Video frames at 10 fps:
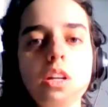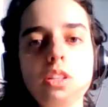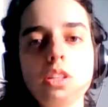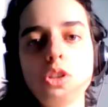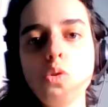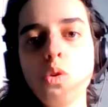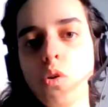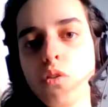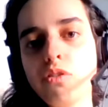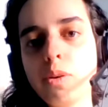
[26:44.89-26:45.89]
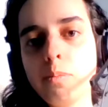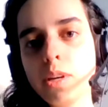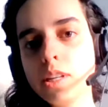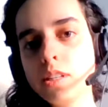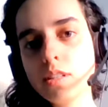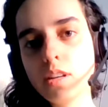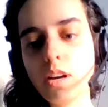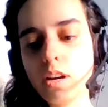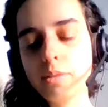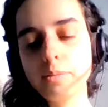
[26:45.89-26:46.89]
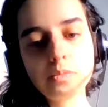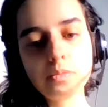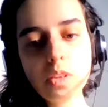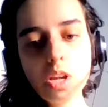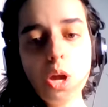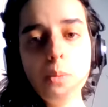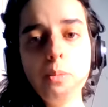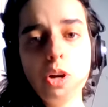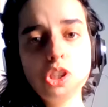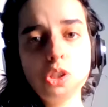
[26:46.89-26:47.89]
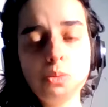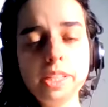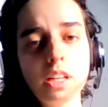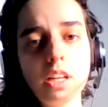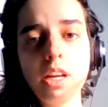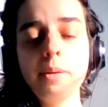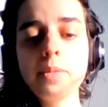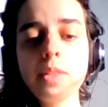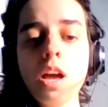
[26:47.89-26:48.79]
the Google Fitbit merger recently.